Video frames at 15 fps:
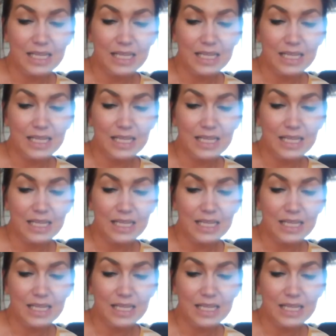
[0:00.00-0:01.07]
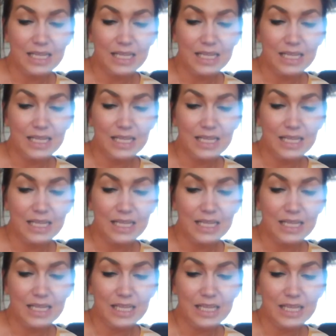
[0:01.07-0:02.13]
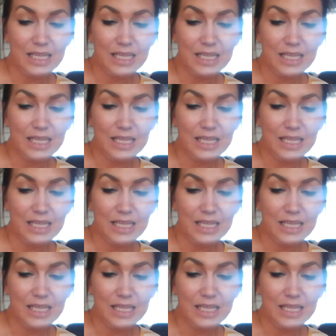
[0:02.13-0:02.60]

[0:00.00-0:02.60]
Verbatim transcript: Instagram, Facebook, and YouTube.